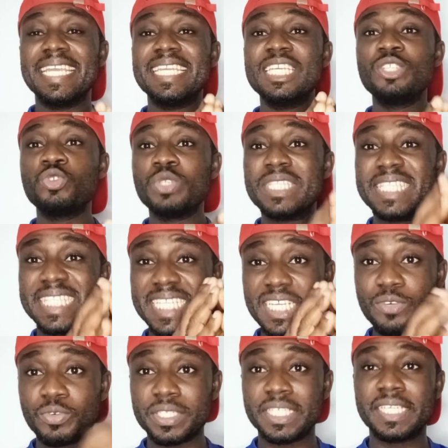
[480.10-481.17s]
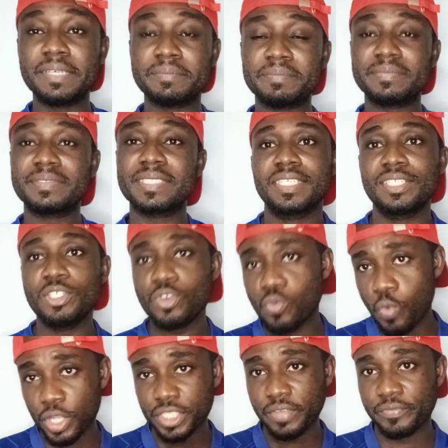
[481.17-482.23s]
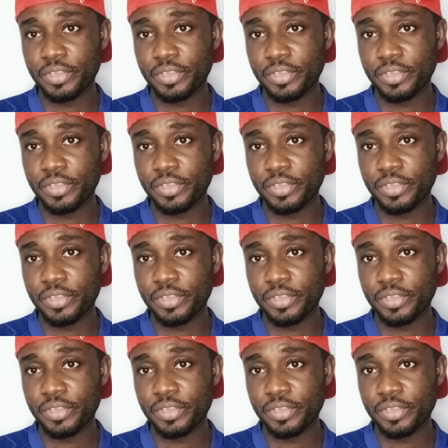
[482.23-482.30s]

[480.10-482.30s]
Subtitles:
need to deal with him. You watch the